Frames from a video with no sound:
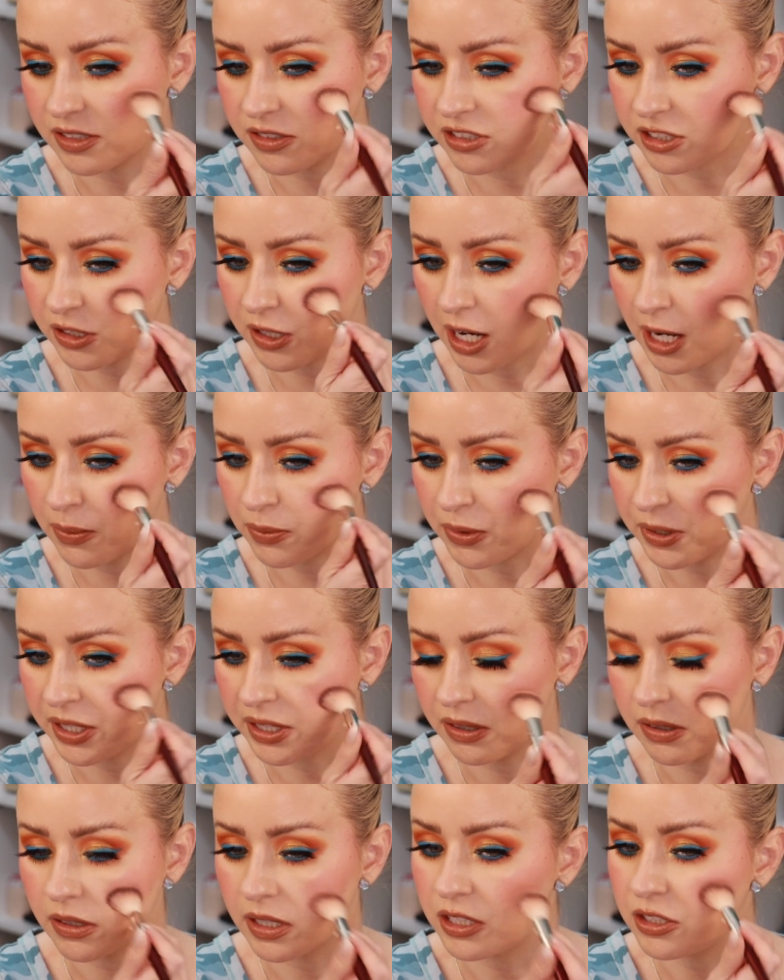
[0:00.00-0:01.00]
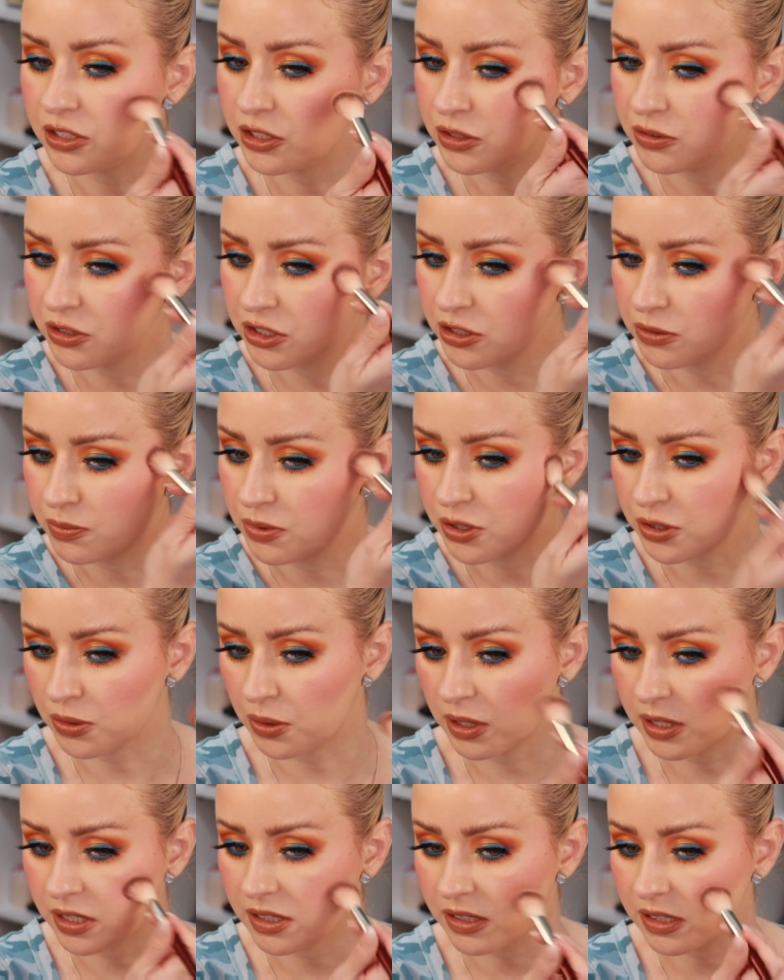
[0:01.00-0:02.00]
Instagram reel and YouTube
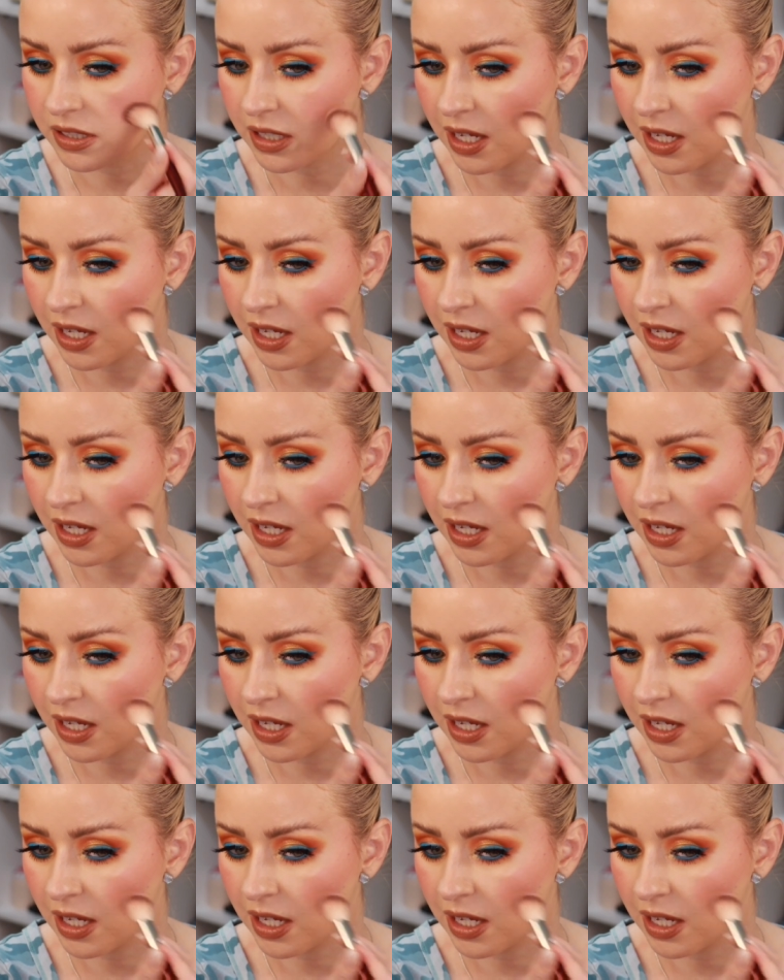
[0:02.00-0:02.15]
short.